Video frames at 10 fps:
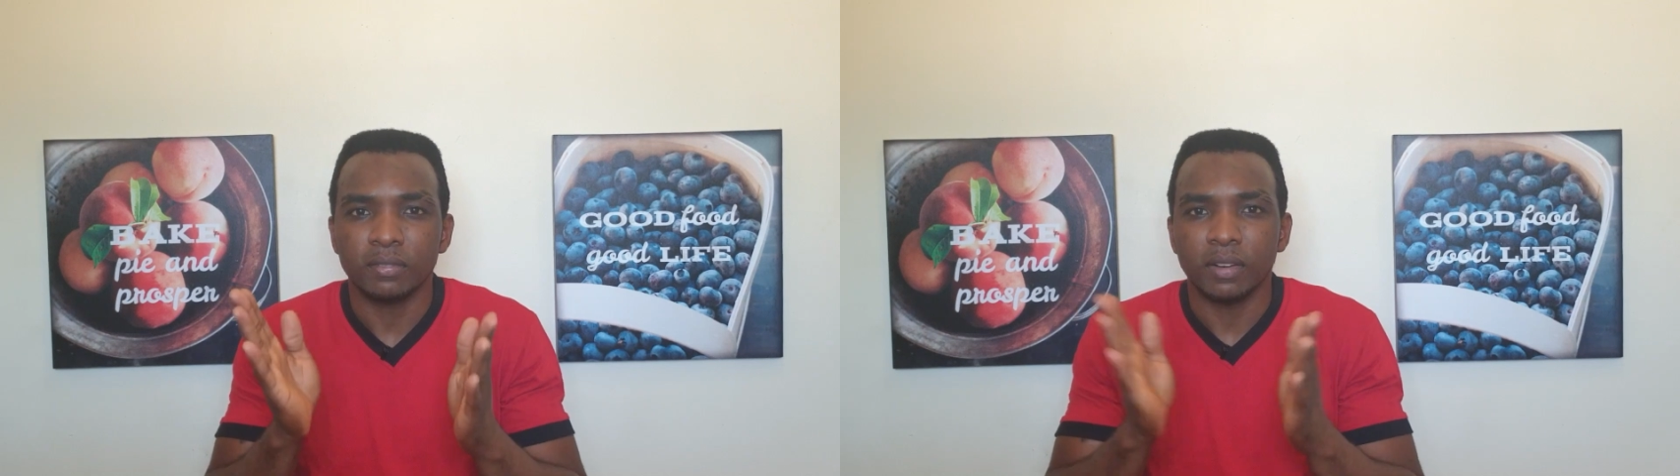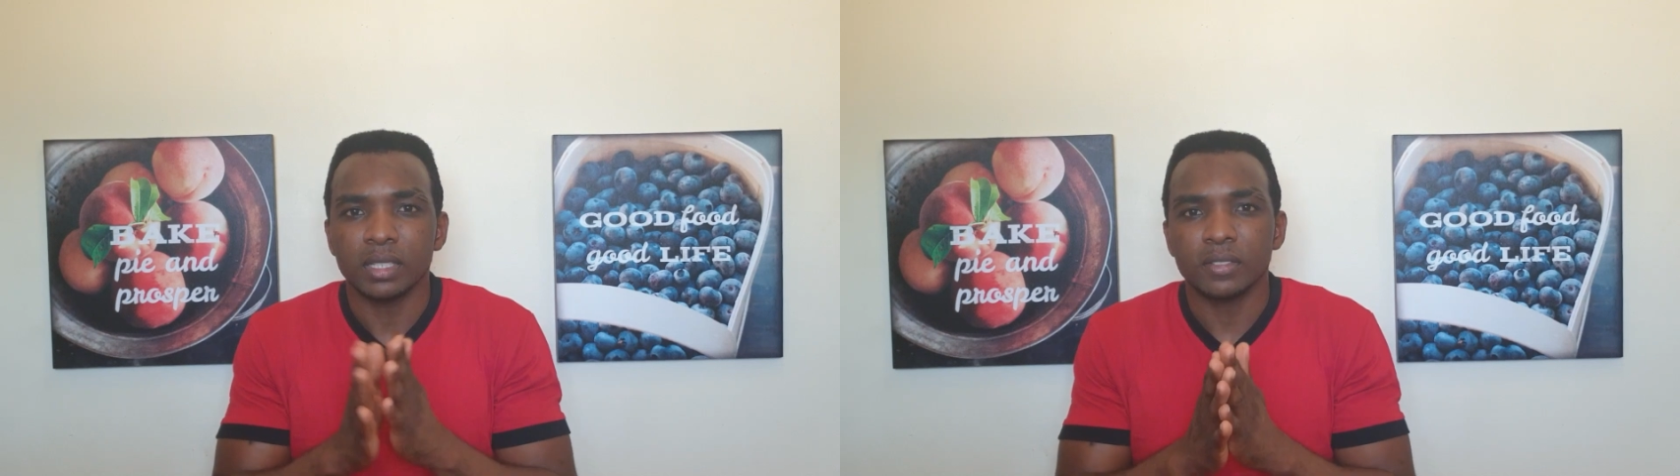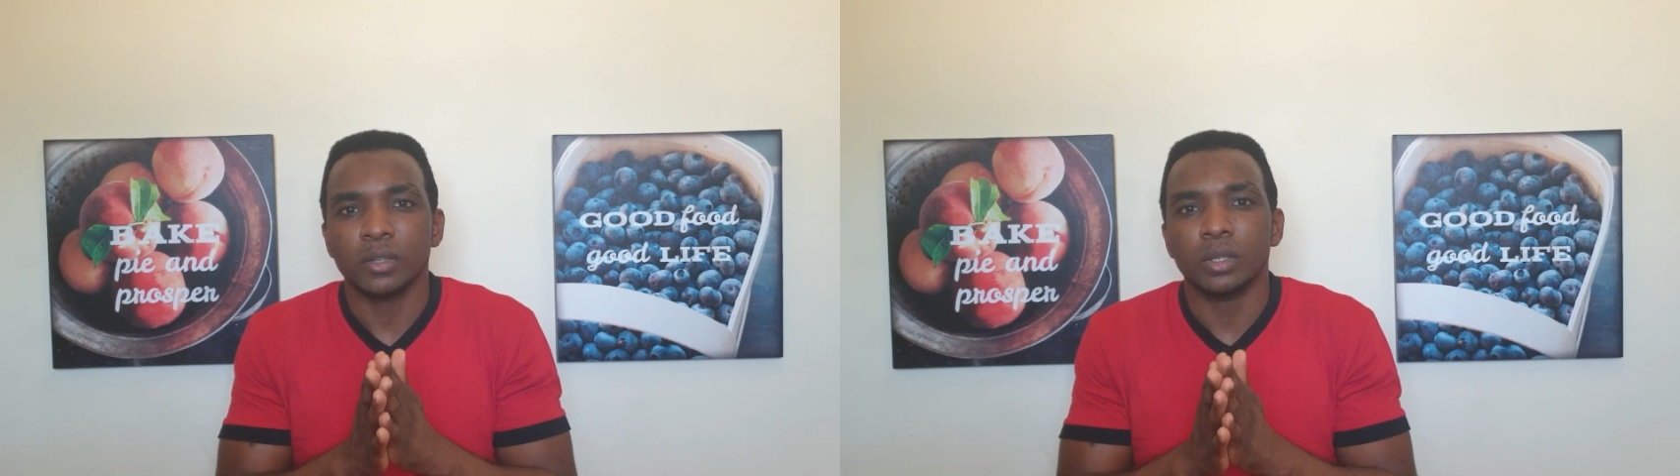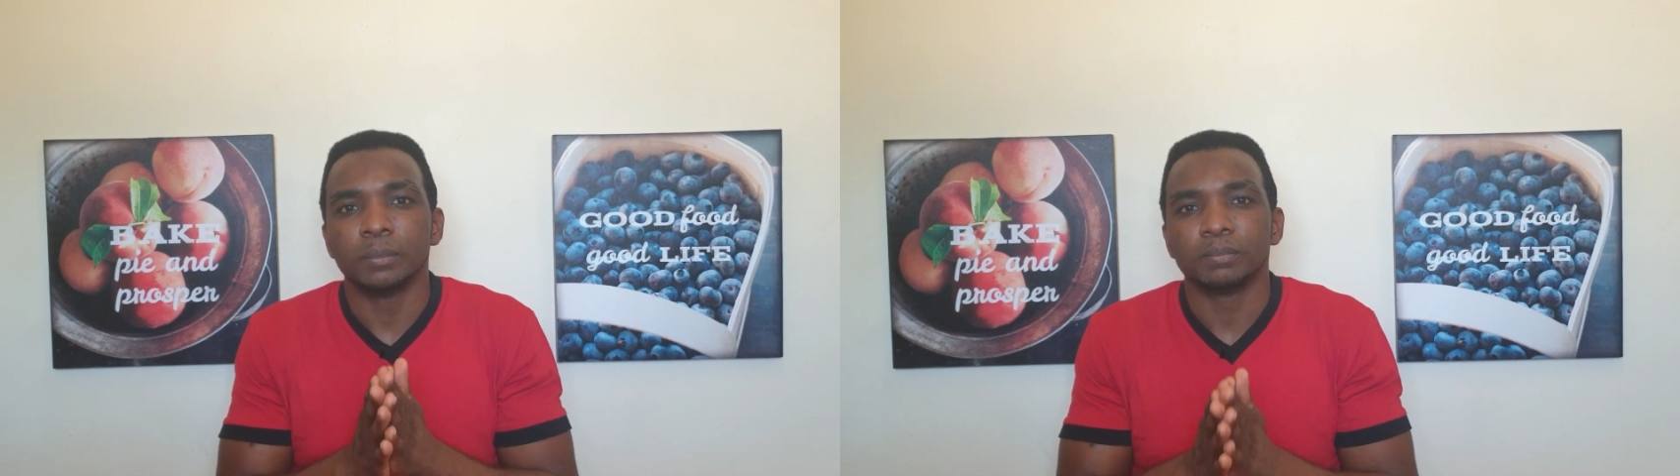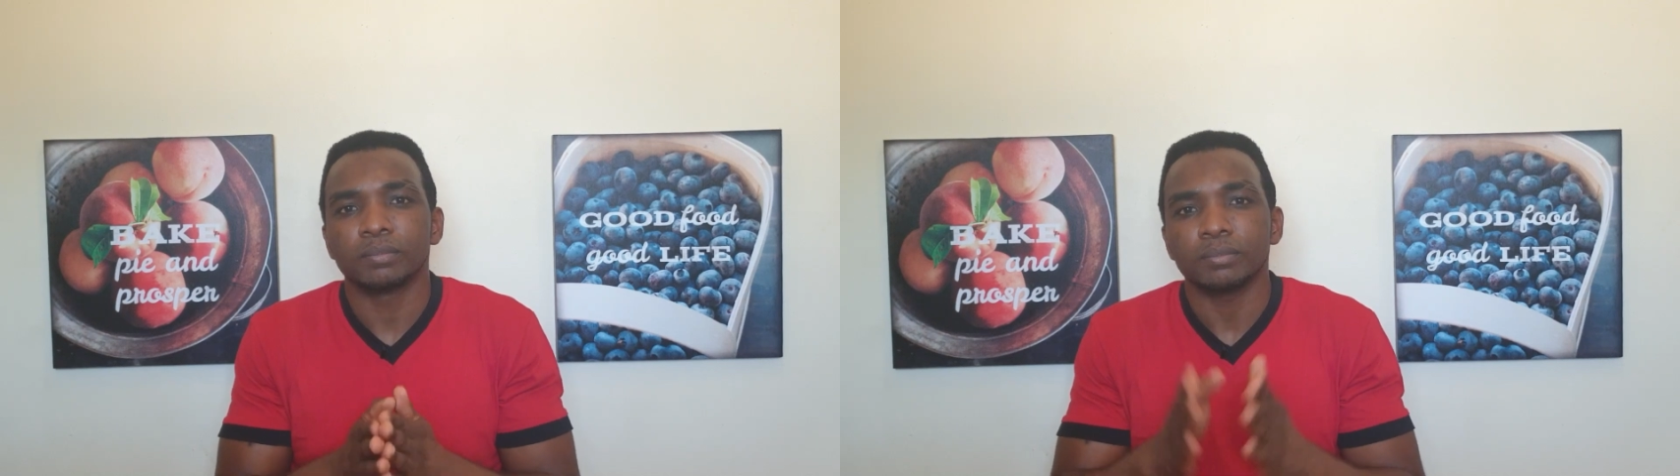
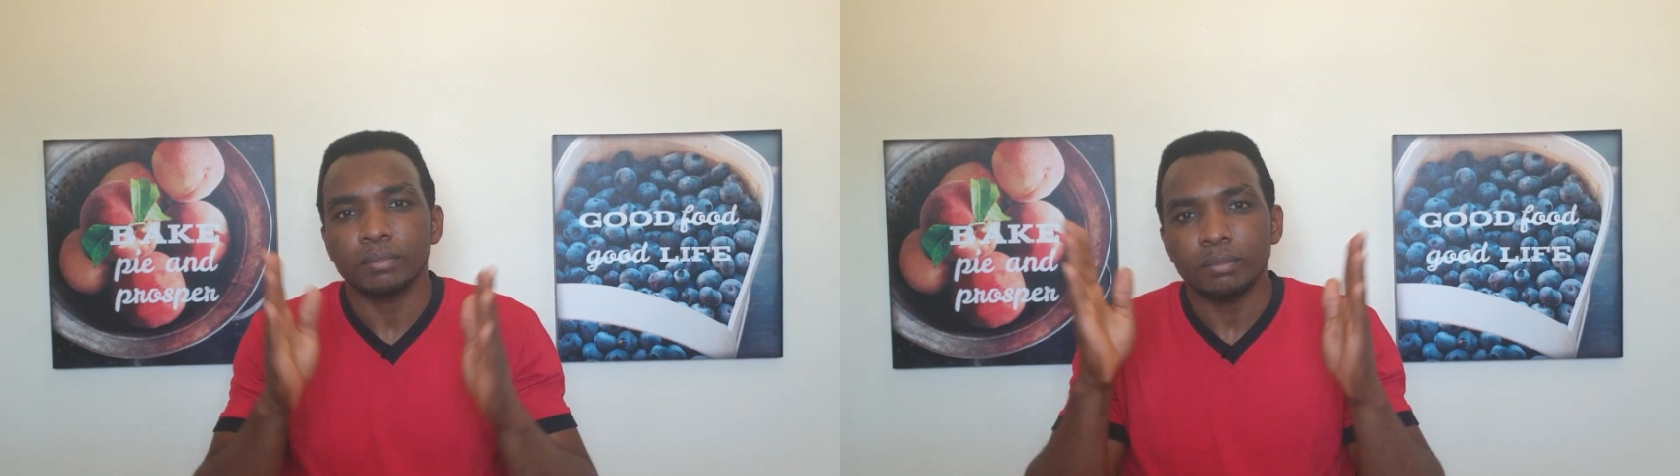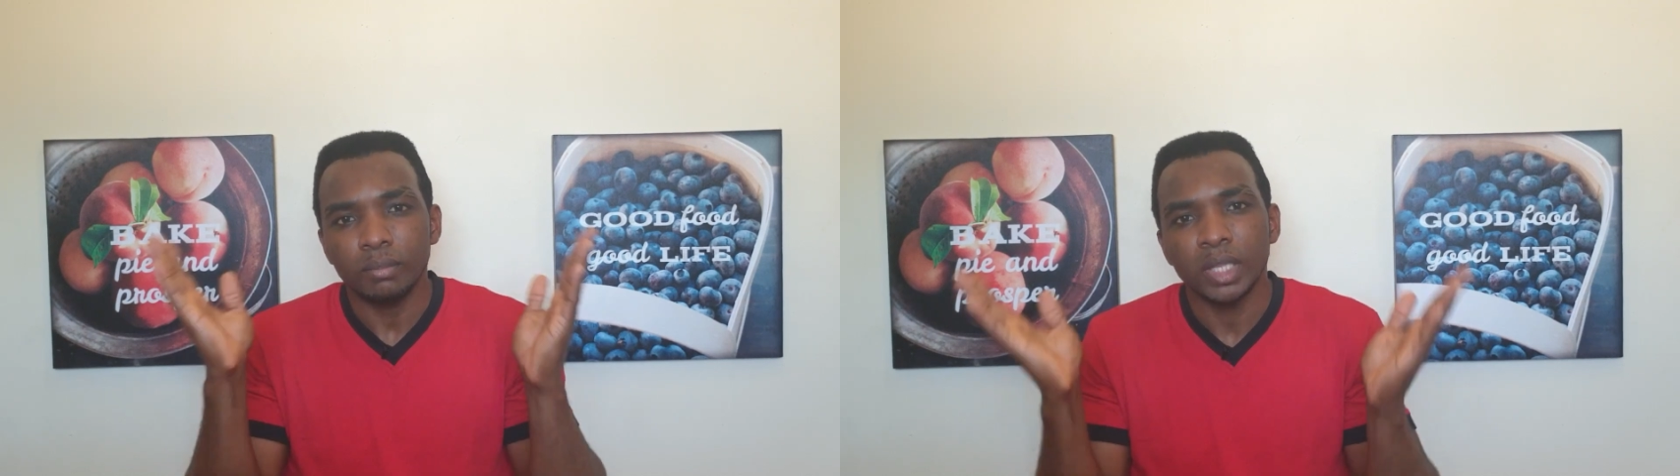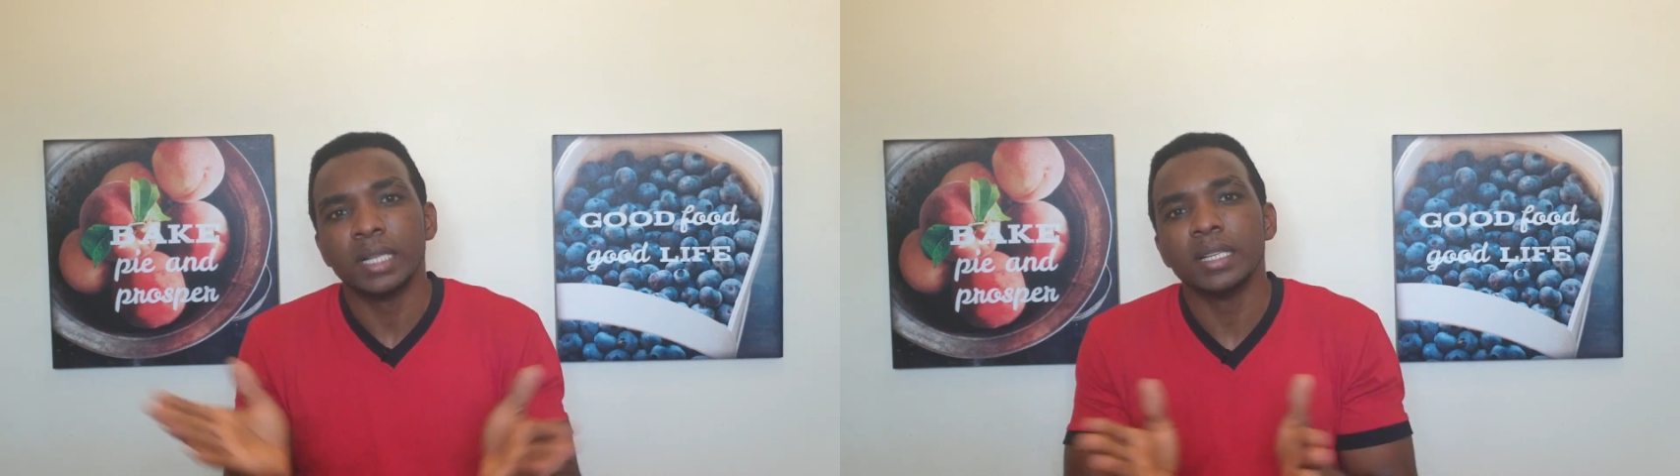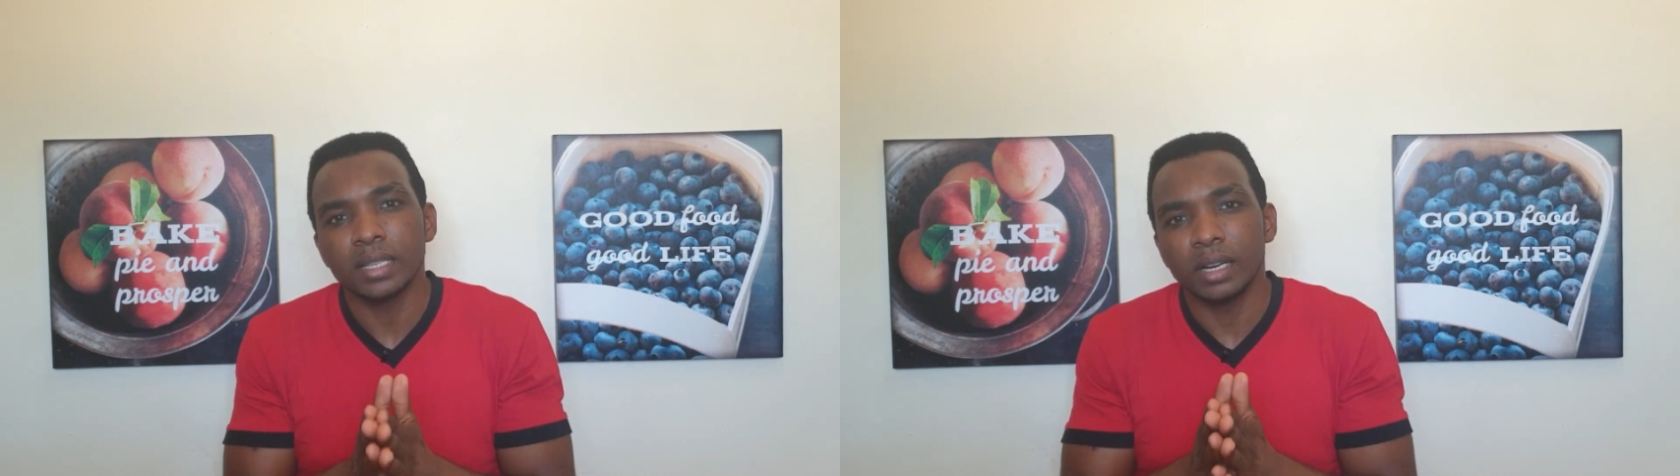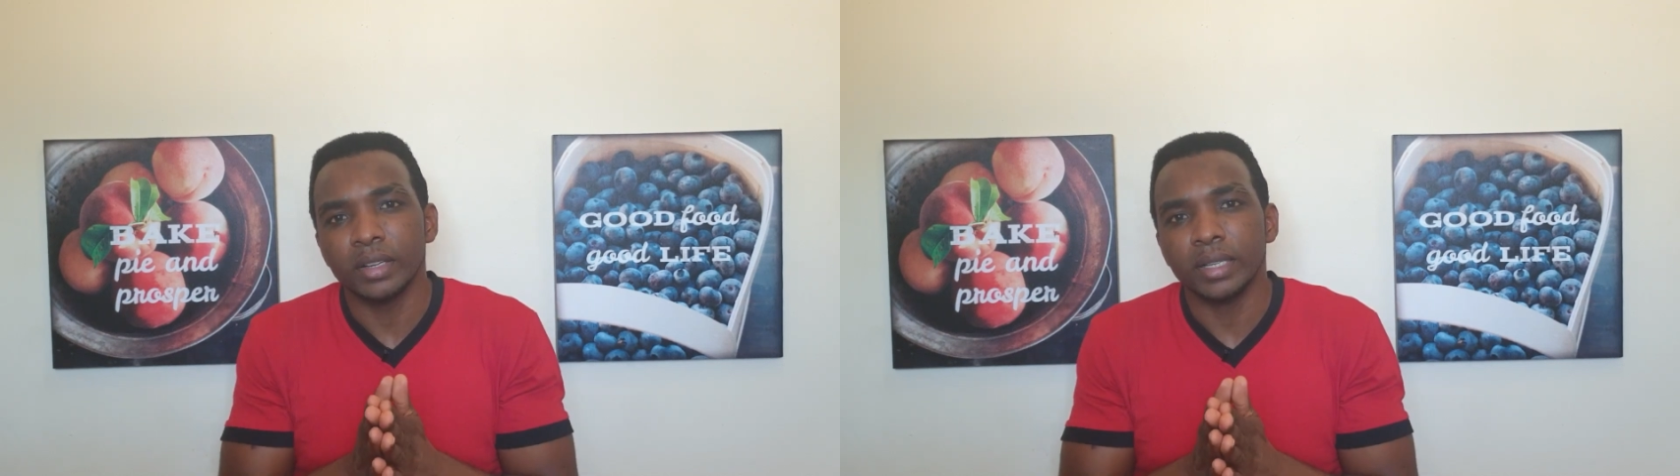
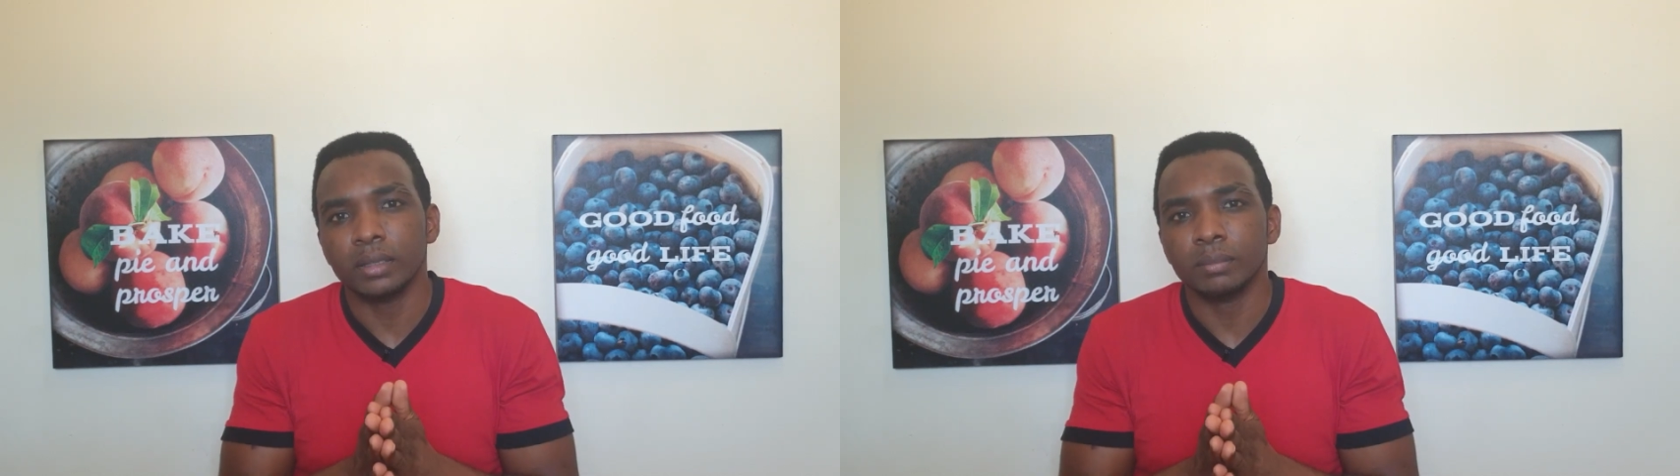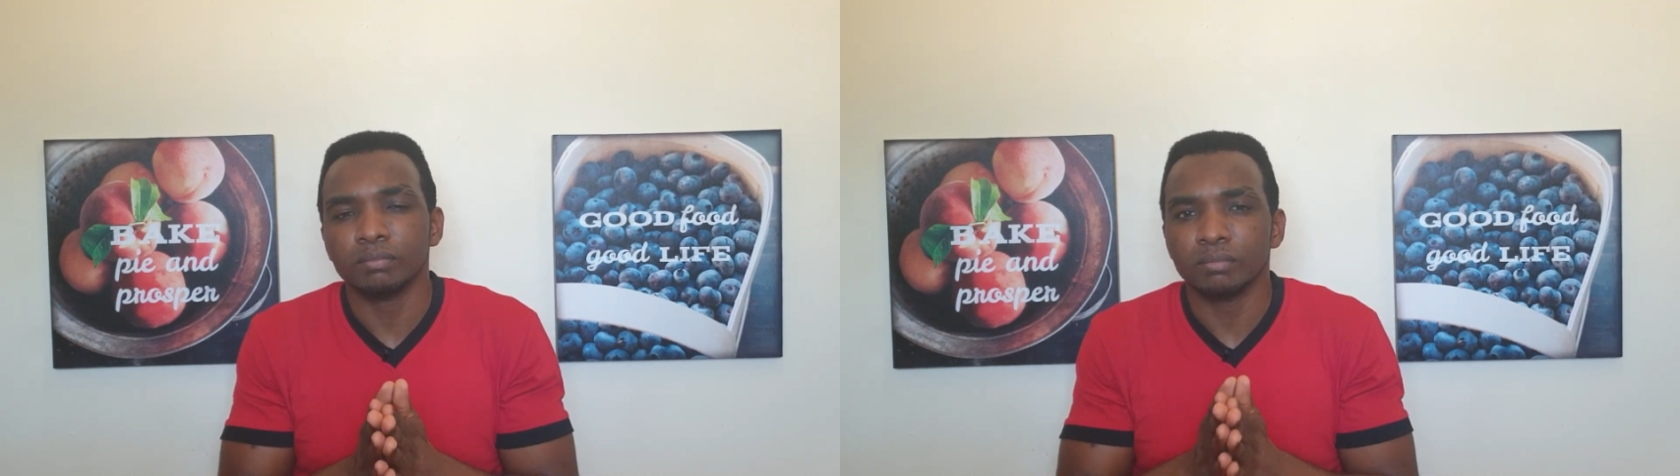phosphoglycerate